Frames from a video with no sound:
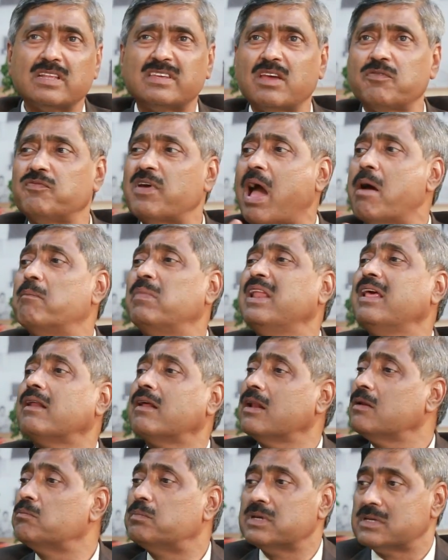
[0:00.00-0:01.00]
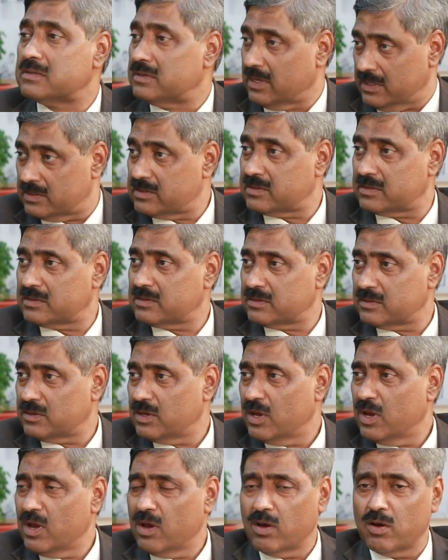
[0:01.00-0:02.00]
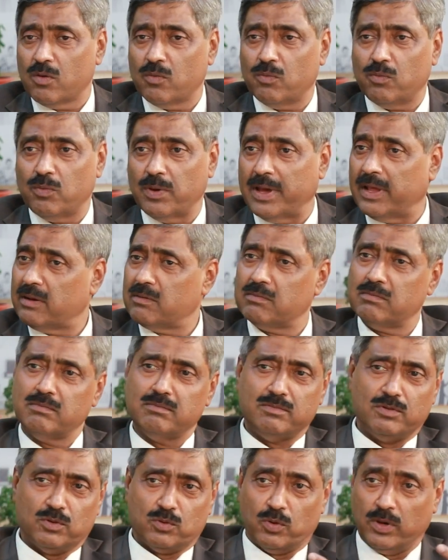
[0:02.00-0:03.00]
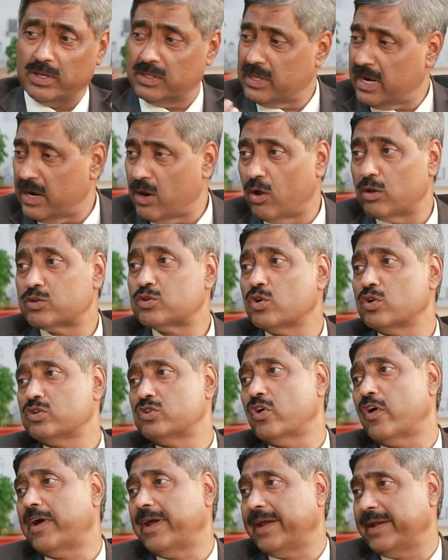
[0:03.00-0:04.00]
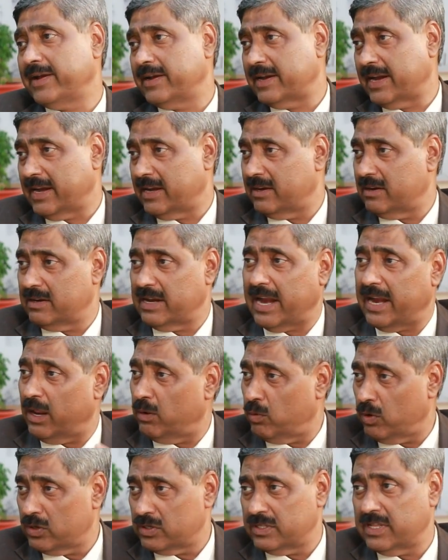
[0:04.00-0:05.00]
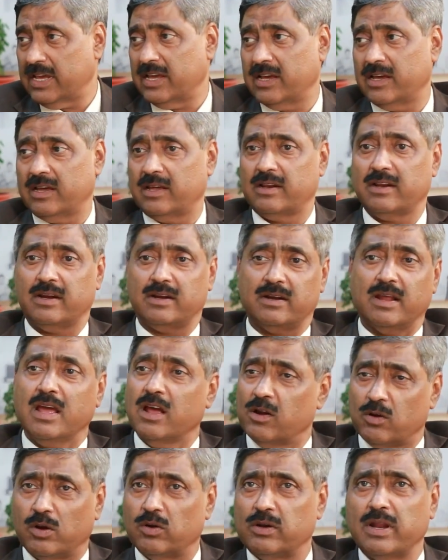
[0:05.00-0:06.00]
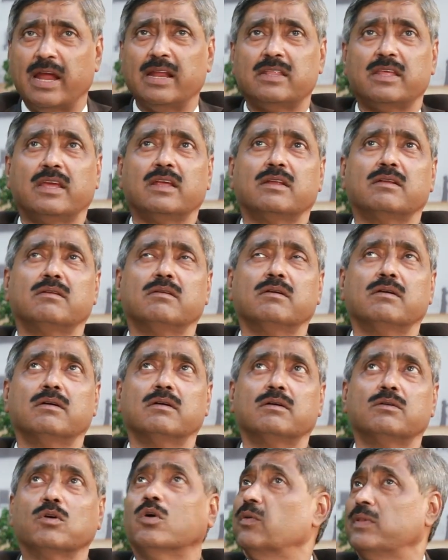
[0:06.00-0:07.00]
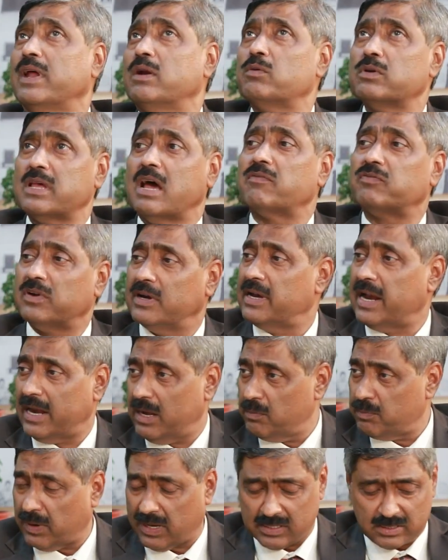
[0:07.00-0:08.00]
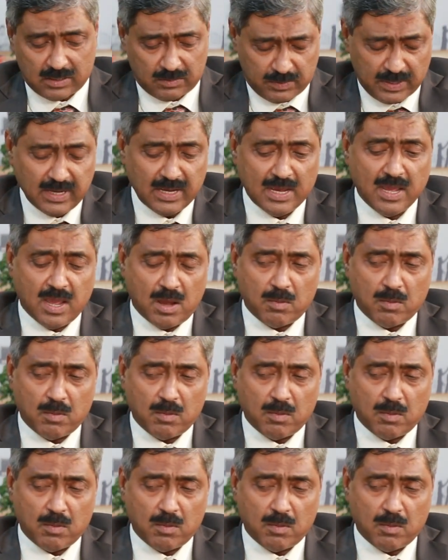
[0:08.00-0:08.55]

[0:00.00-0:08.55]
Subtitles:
we can say family run business. Where Rohit had also joined, and Daddy was there, and that was after Daddy passed away.